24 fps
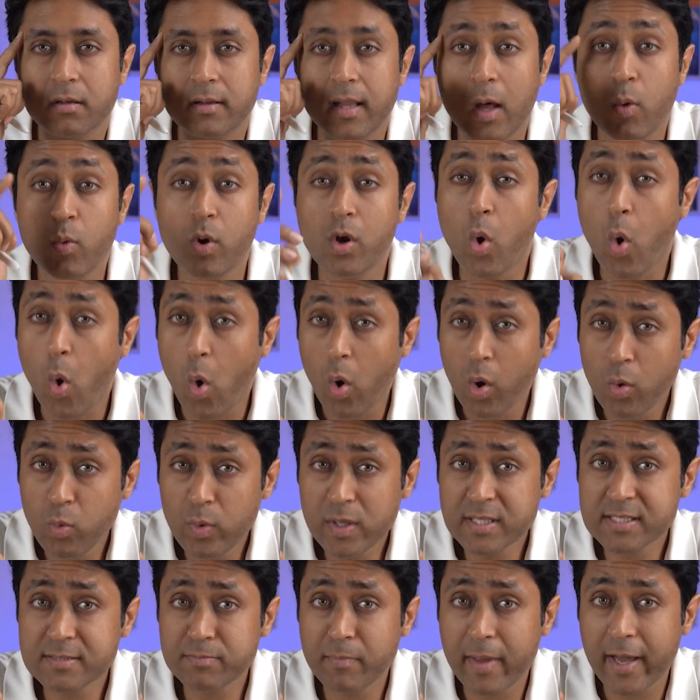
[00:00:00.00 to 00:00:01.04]
that will
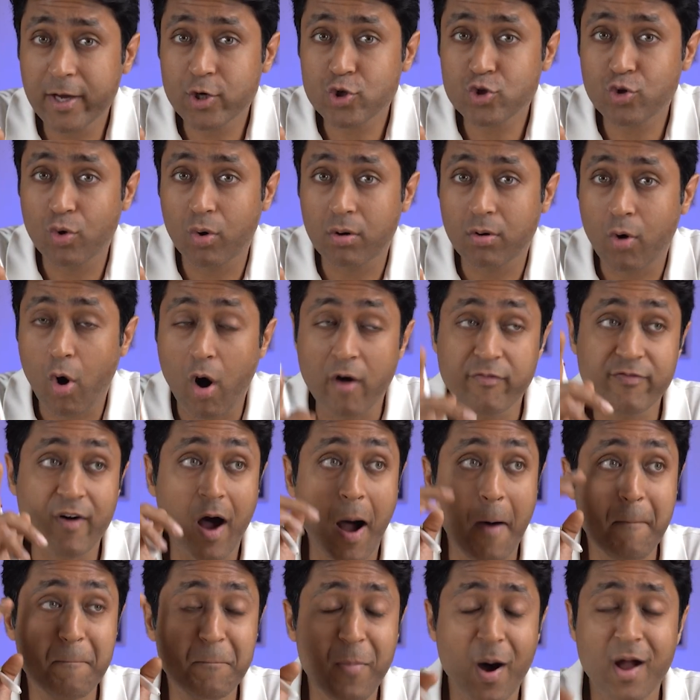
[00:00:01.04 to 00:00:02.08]
always make sure of
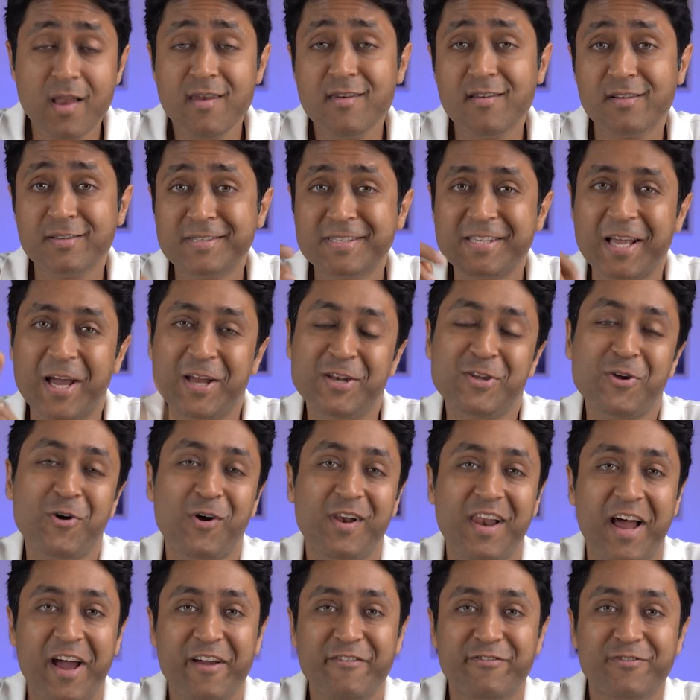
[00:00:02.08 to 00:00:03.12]
abundance in your
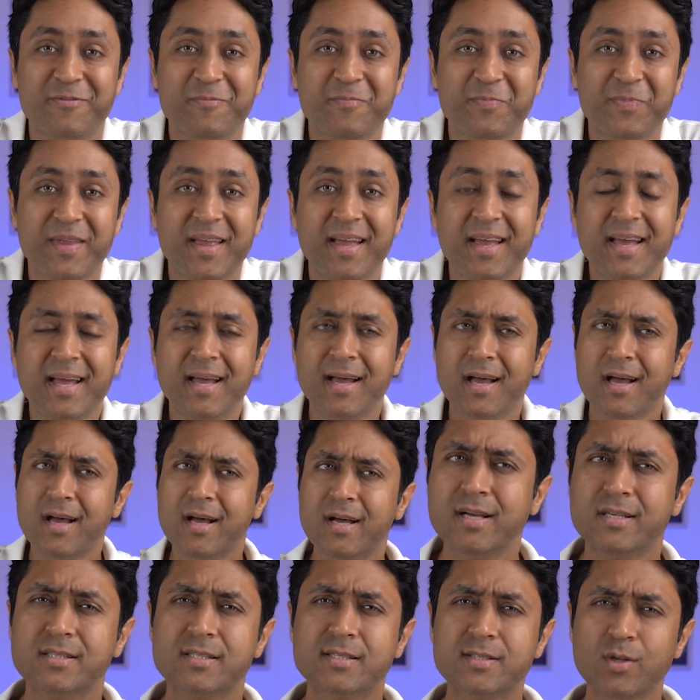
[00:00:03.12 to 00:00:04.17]
life.
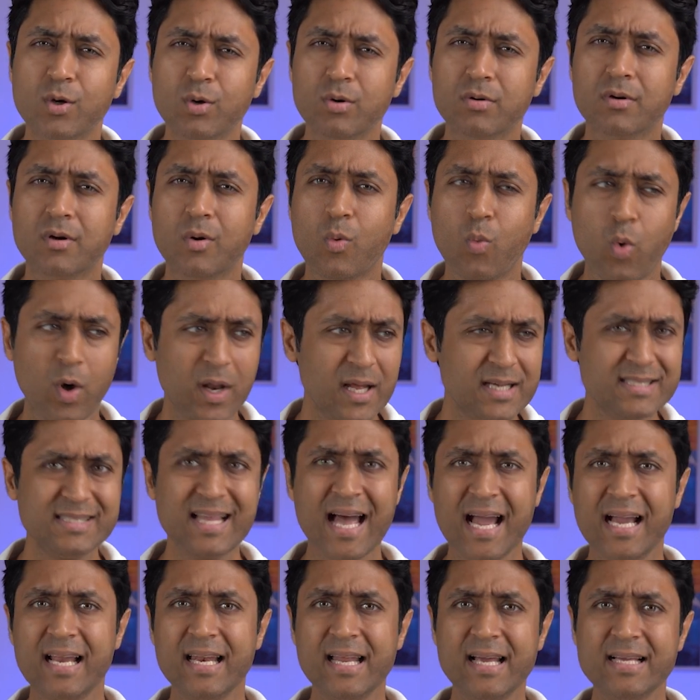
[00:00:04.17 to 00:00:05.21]
So, what
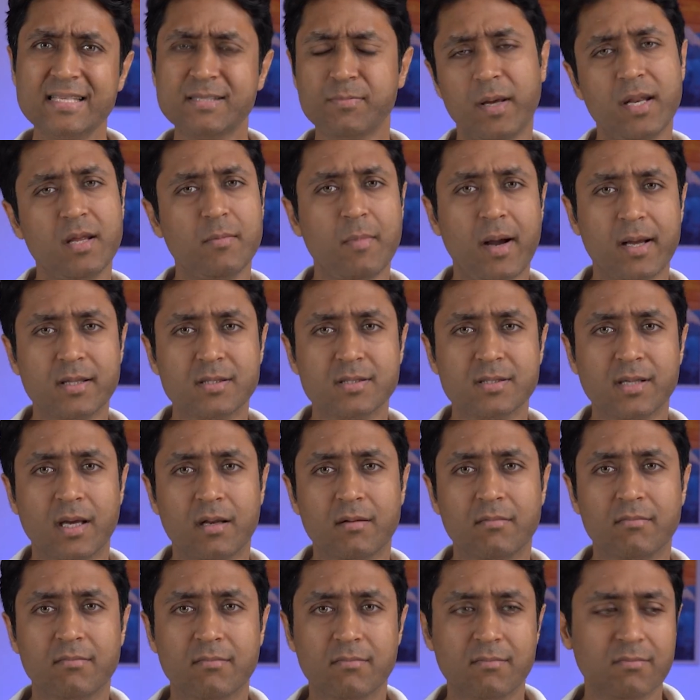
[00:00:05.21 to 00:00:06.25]
exactly is money mindset?
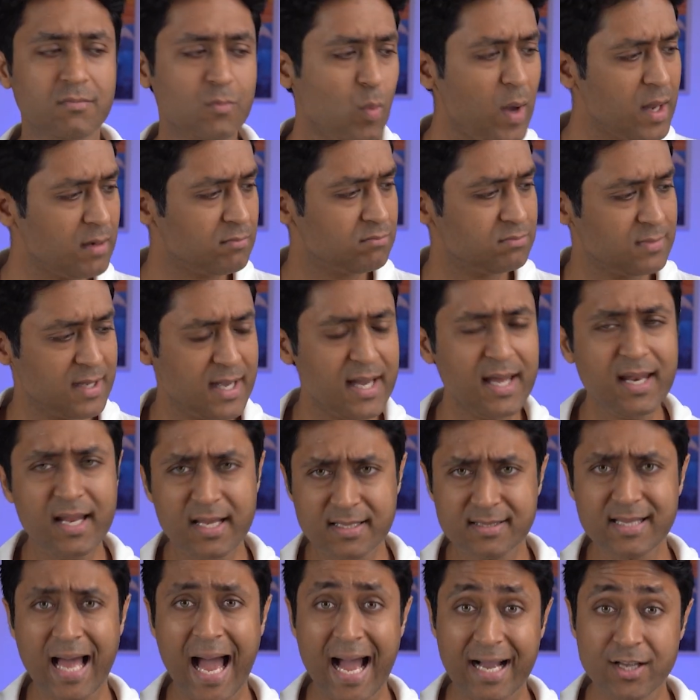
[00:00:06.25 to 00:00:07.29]
Well, it
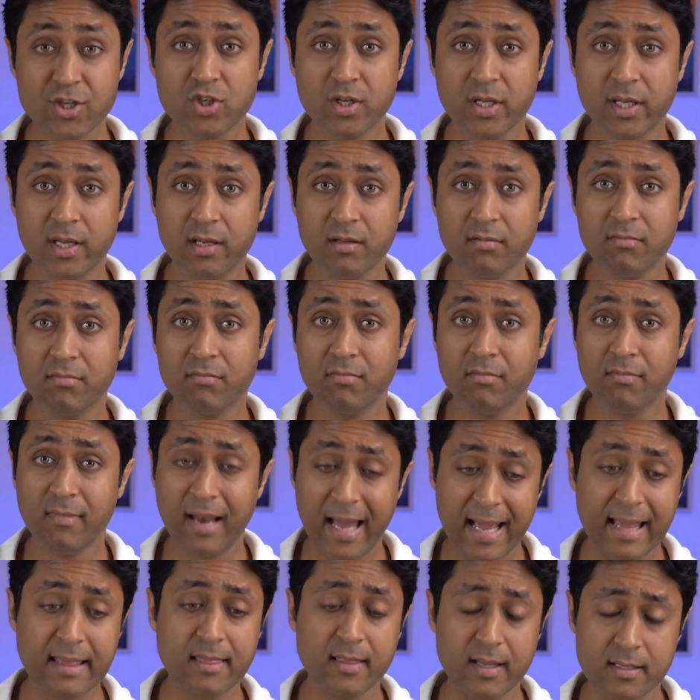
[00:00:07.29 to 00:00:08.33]
is actually
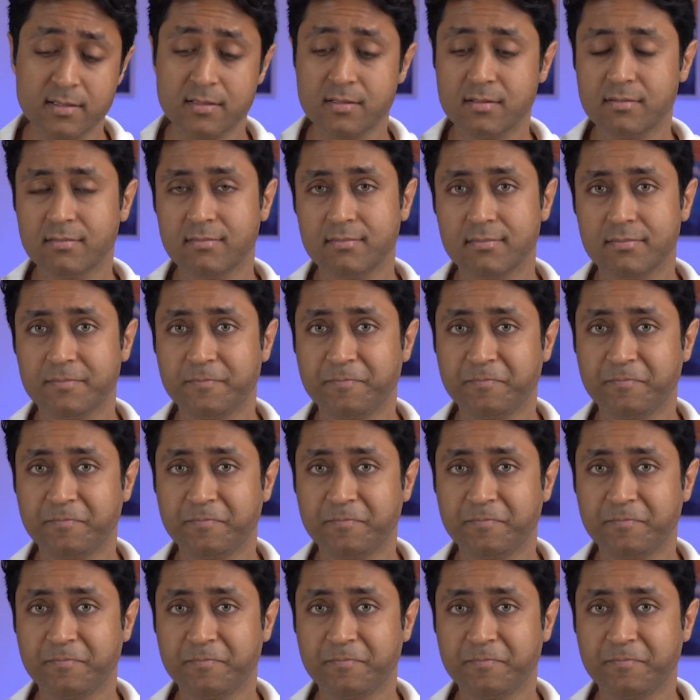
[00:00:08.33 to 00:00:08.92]
like this.